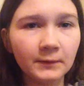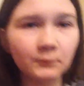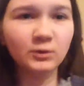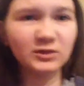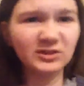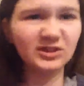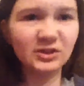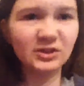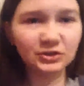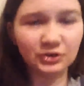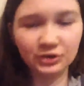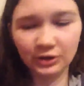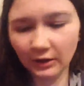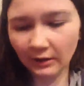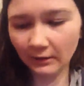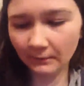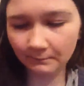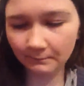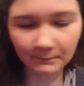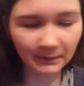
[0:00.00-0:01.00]
It was in
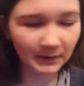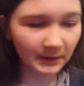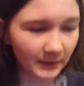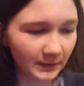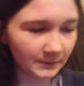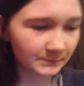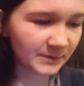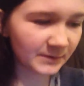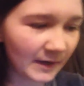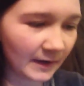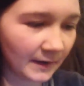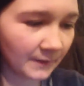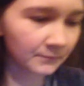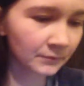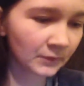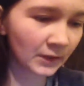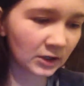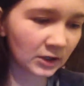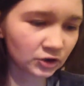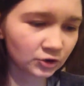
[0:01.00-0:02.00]
shot. But yeah,
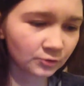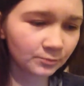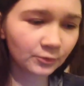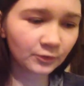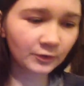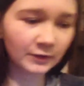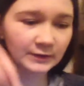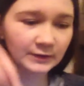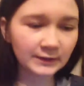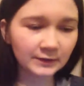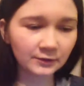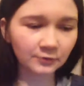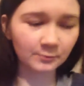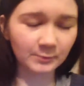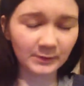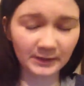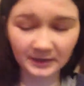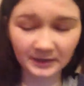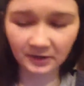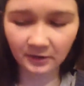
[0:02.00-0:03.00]
I should put a little
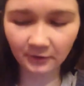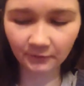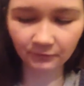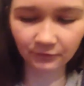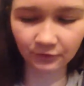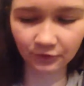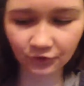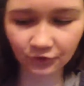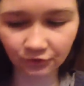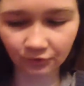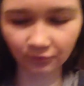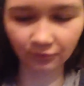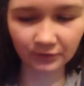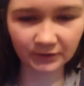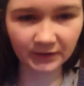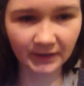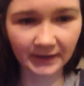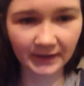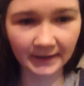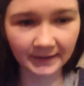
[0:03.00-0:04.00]
bit of the
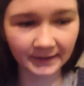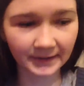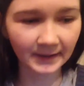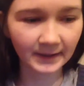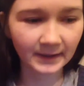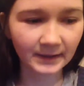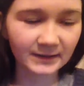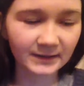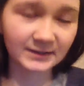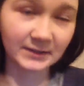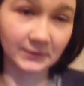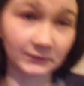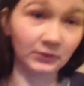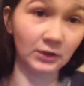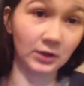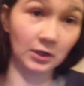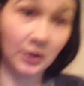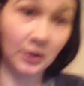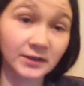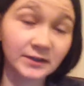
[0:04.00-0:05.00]
sauce and then see if I
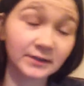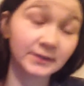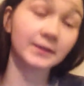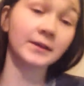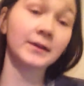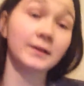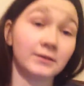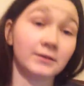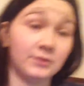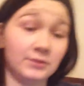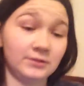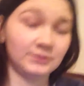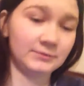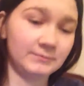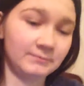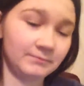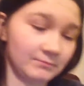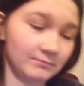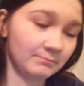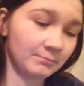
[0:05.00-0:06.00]
liked it.
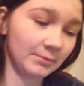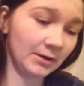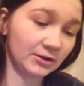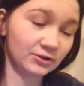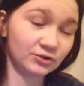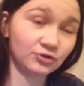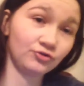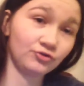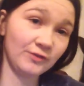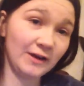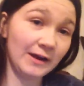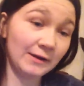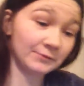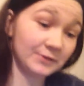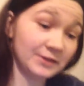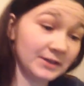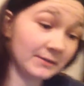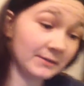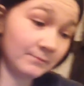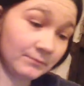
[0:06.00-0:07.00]
But I just
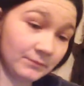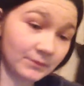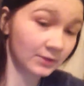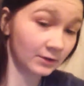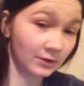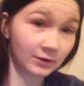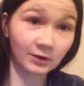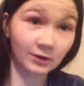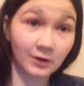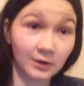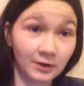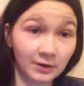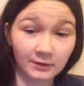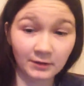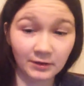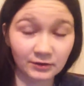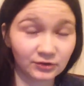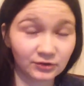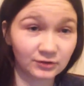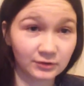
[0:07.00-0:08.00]
drowned it.
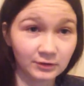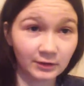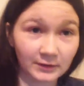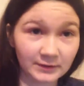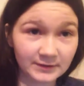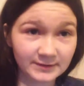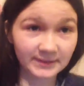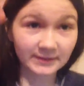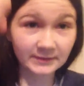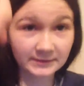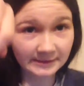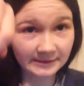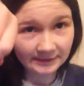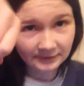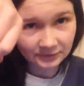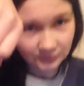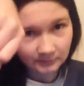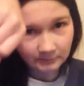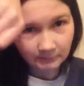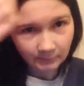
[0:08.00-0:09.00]
I just like the
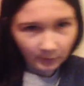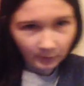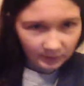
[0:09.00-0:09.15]
sensation of